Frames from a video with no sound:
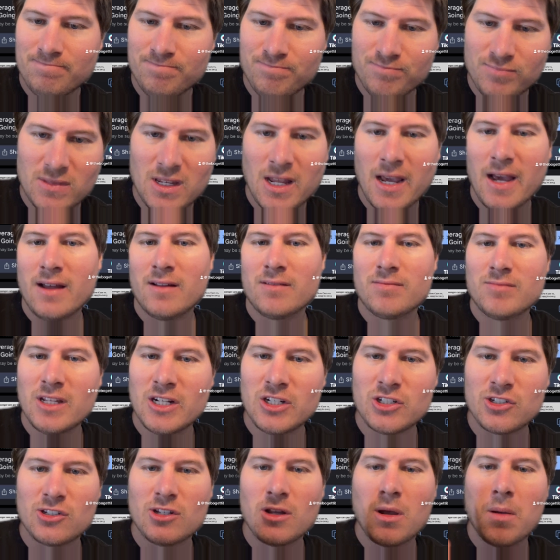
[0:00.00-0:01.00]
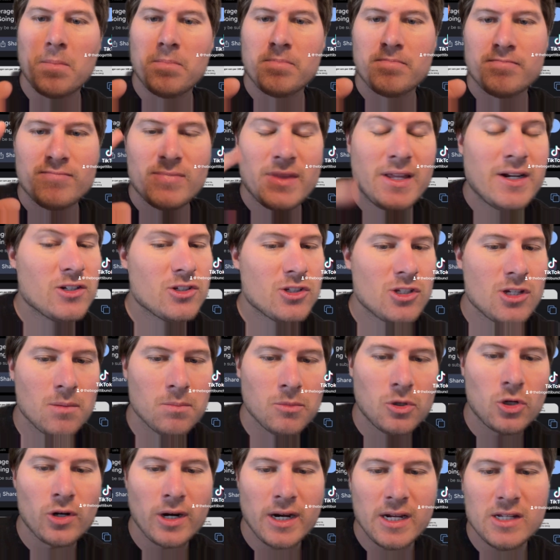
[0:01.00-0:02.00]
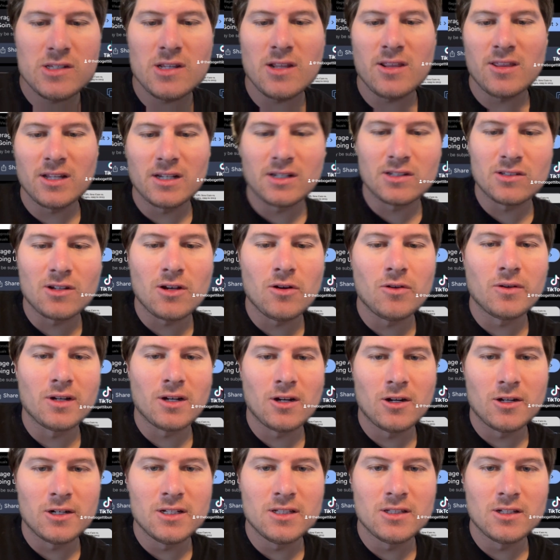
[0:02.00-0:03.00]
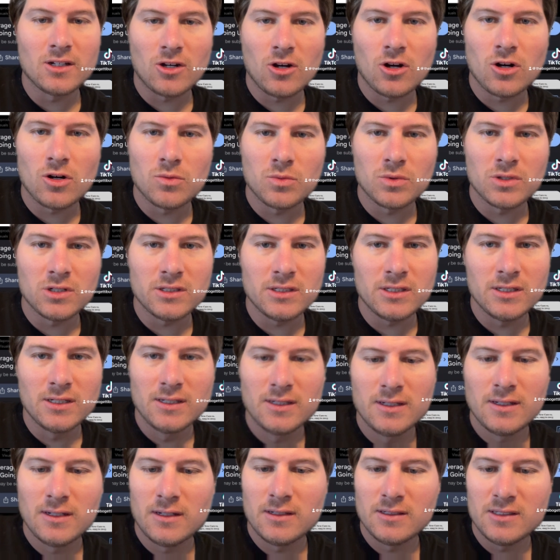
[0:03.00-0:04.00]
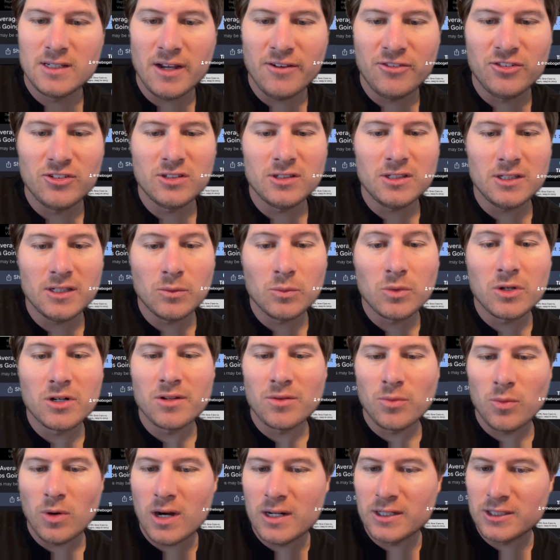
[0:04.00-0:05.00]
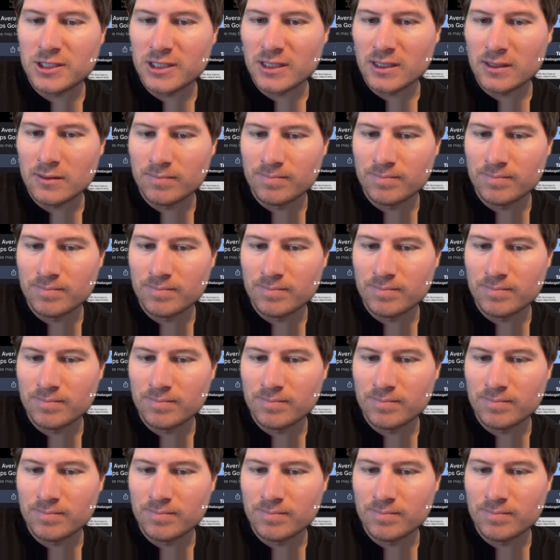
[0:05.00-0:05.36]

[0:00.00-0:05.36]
yeah, there's some crazy things going on in the car world. Definitely worth watching.